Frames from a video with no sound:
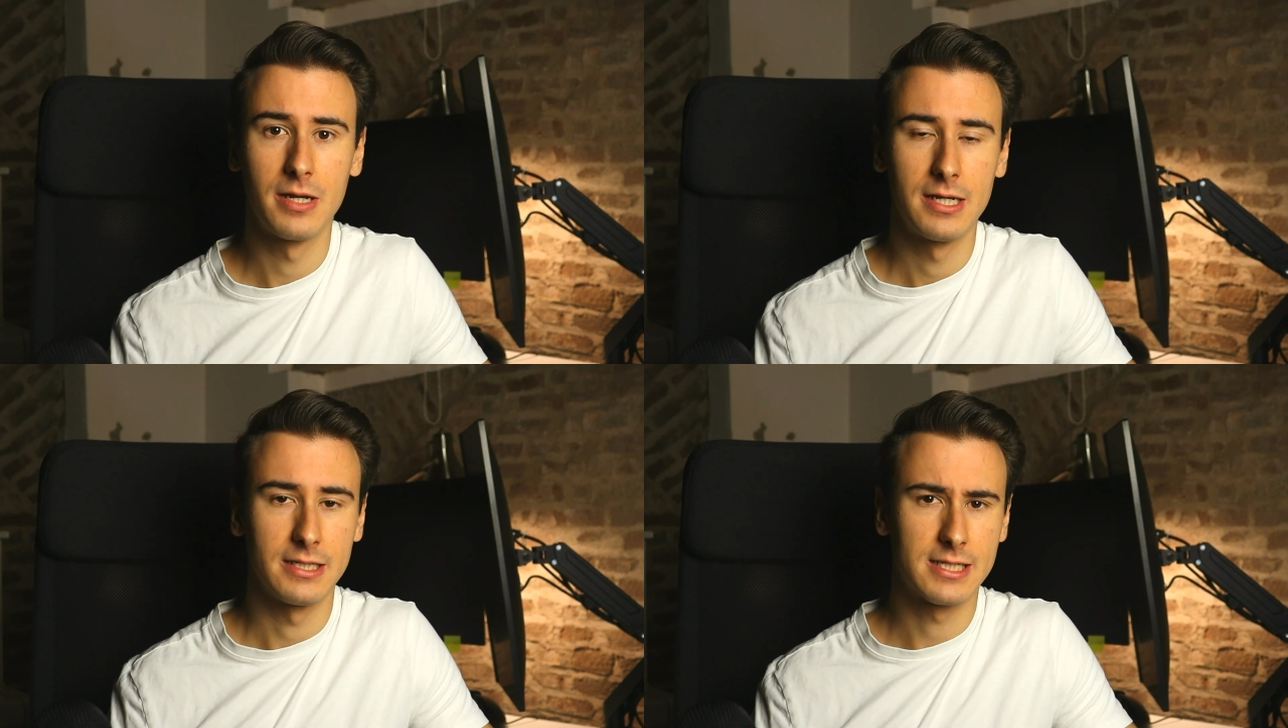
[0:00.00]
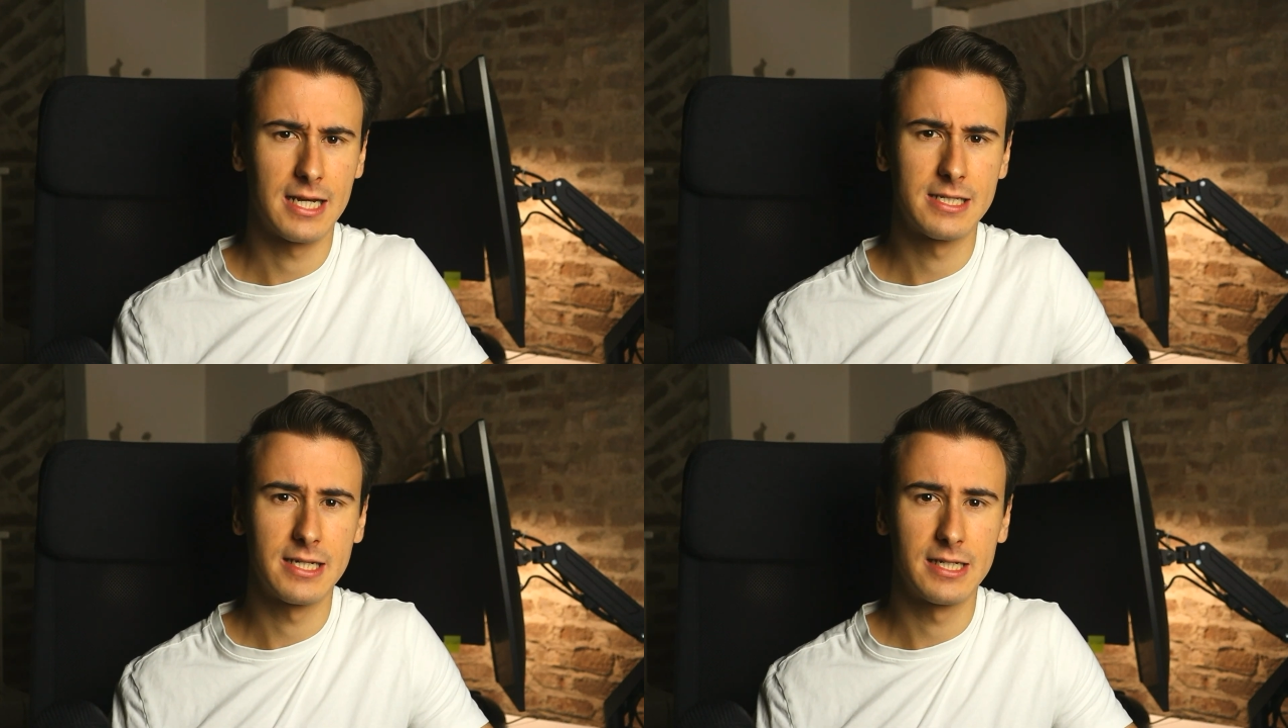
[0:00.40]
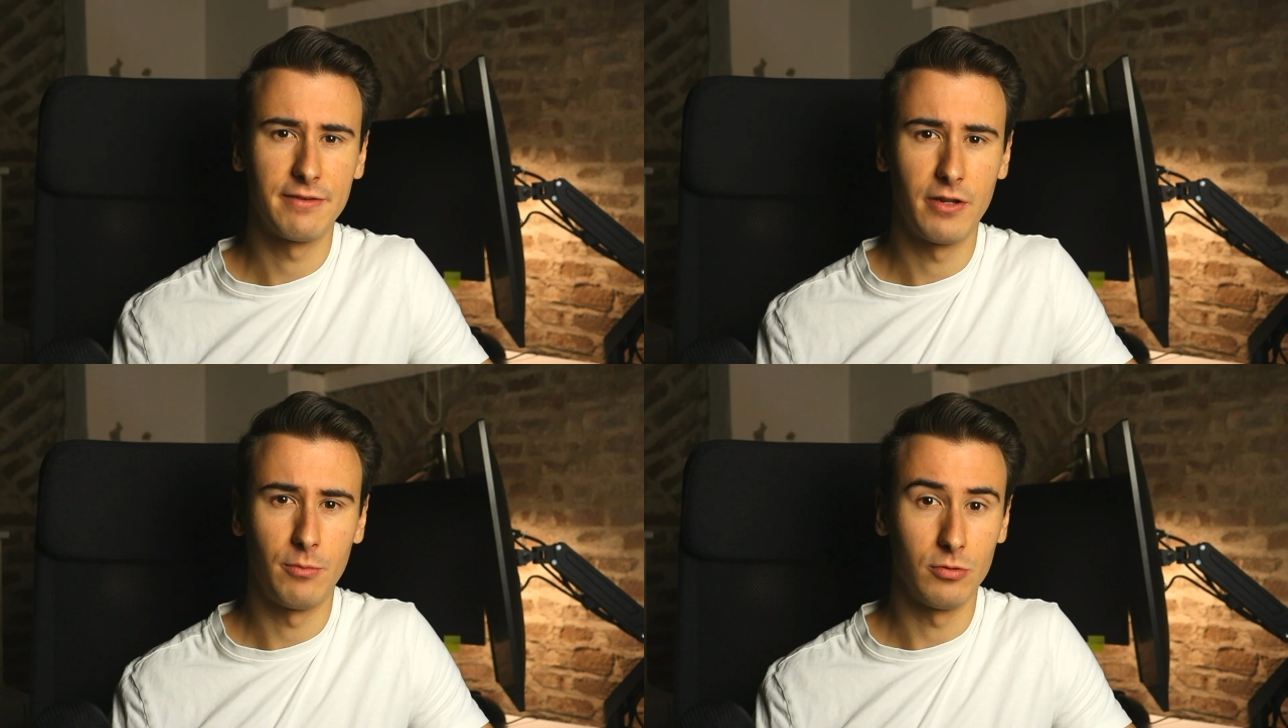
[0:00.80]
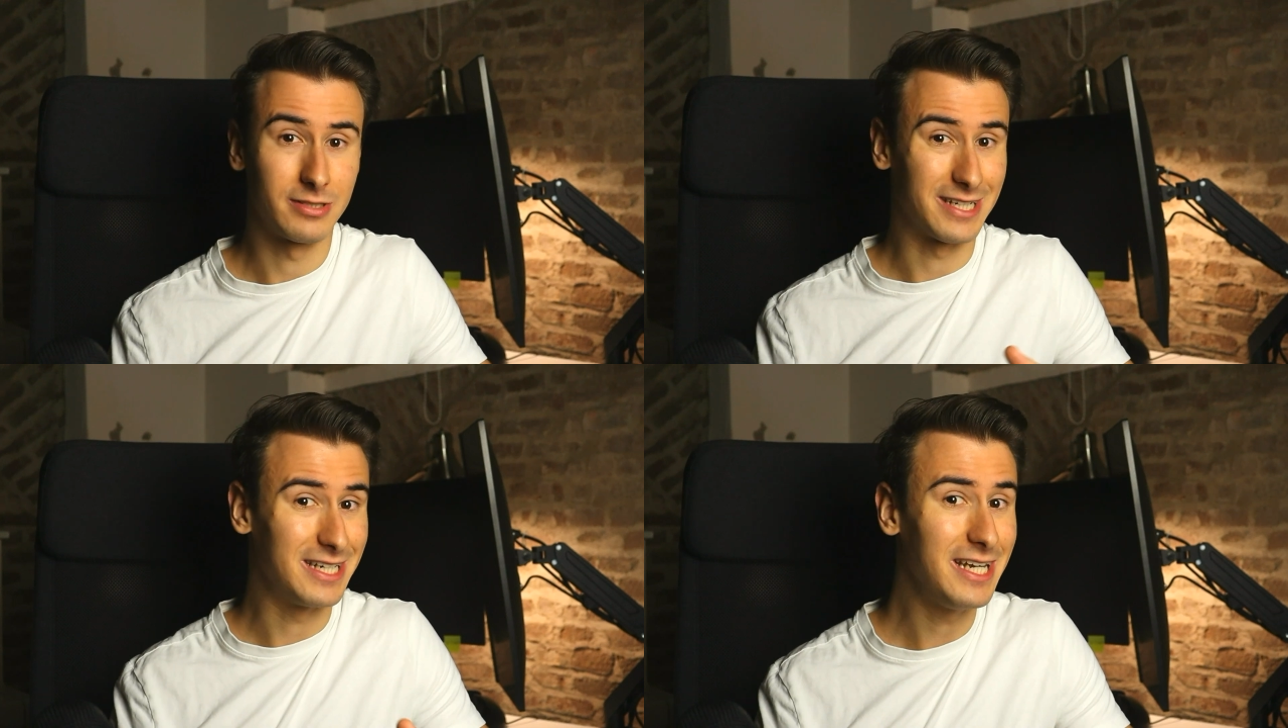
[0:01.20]
discussing the available
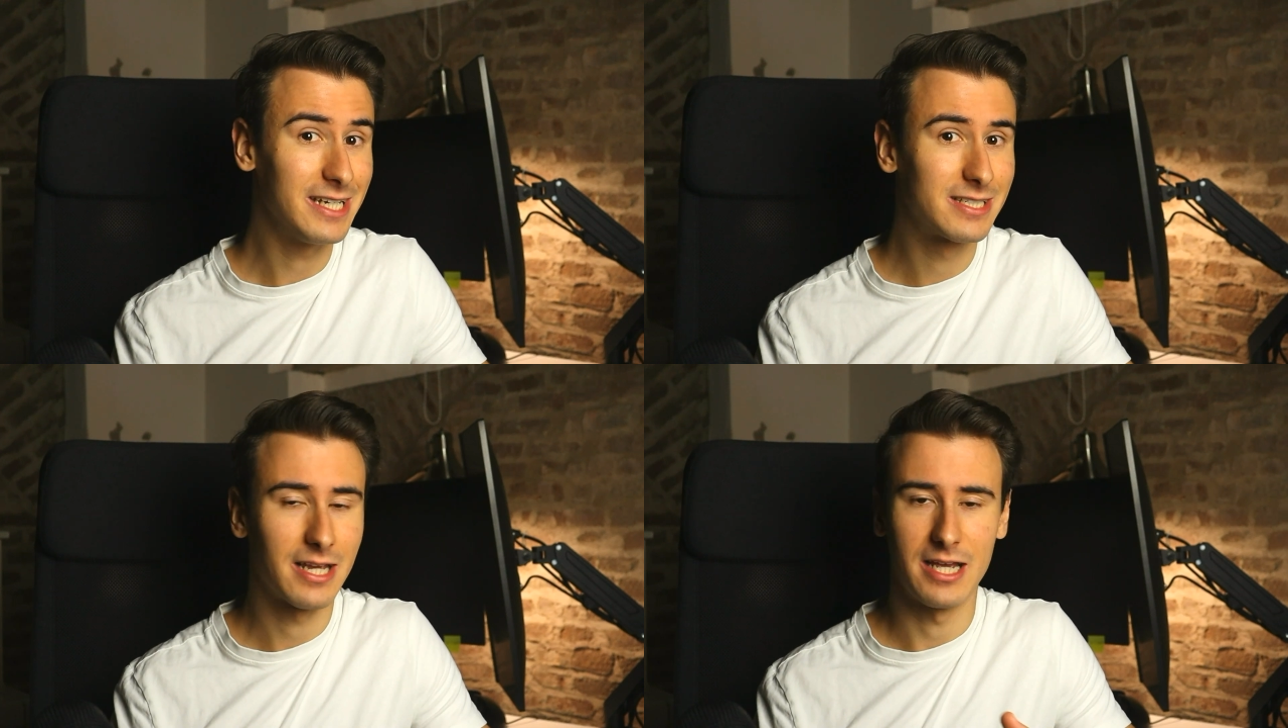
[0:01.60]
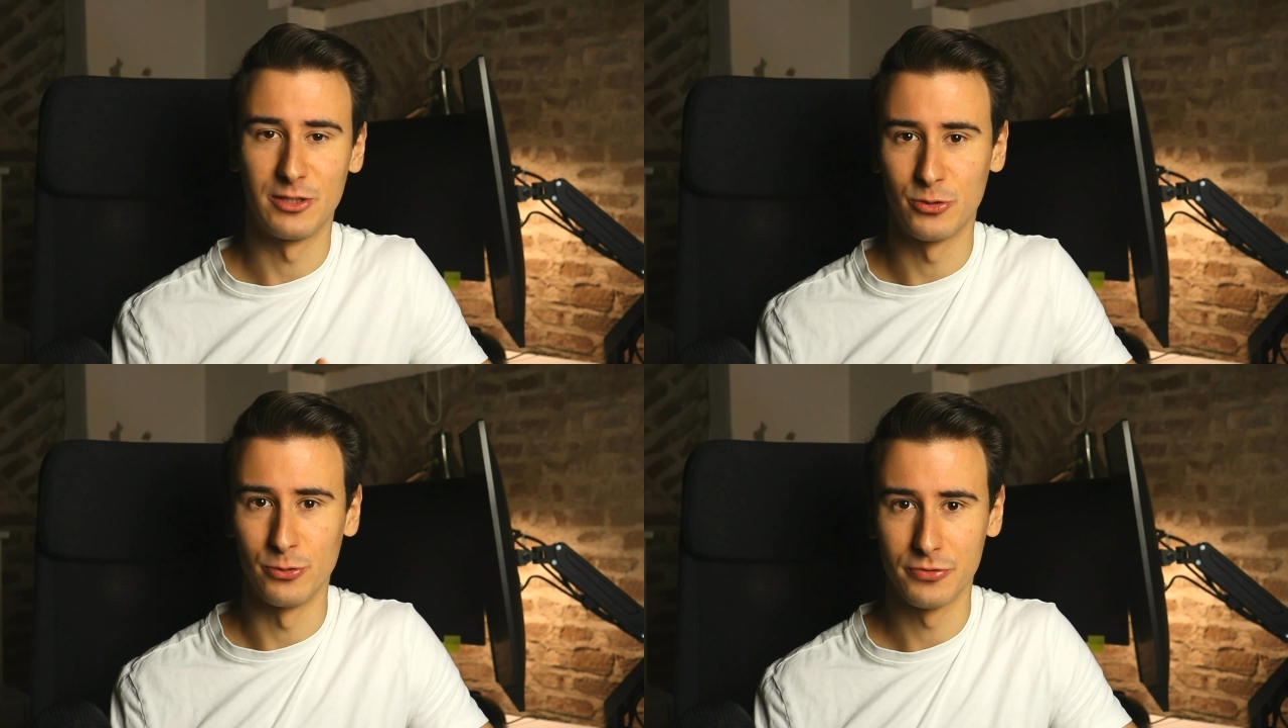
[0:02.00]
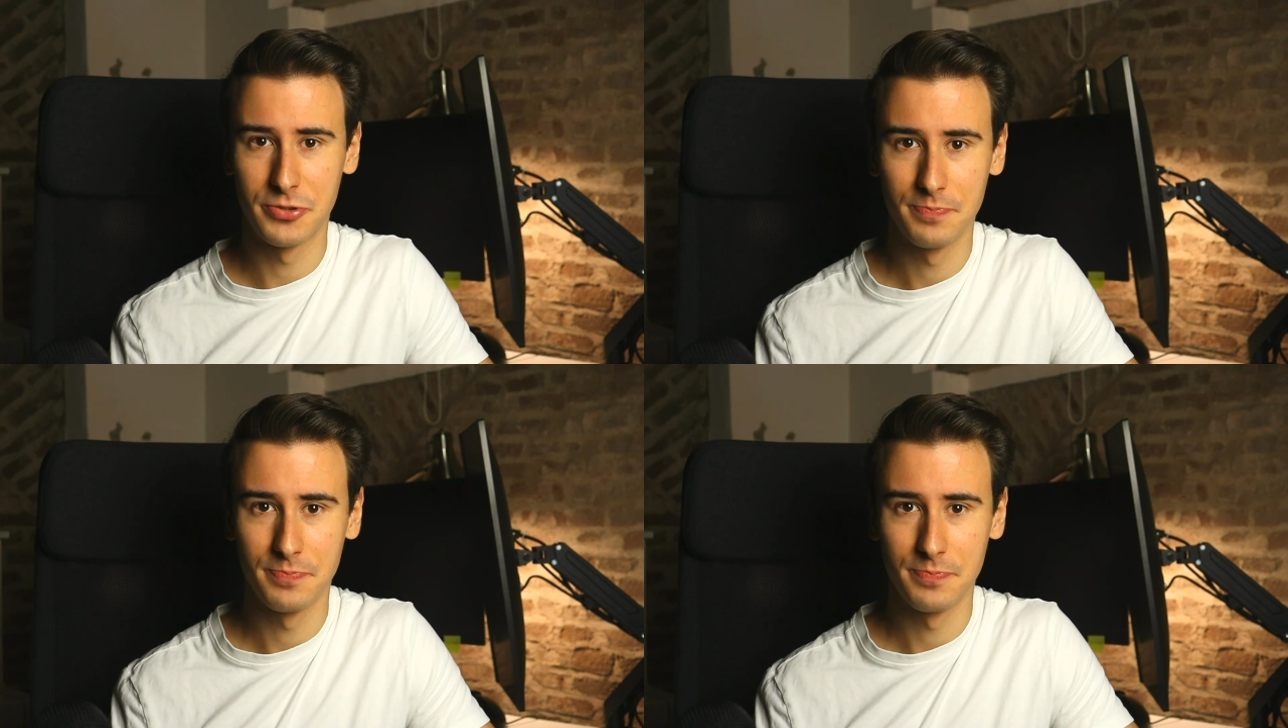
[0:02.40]
techniques and tools.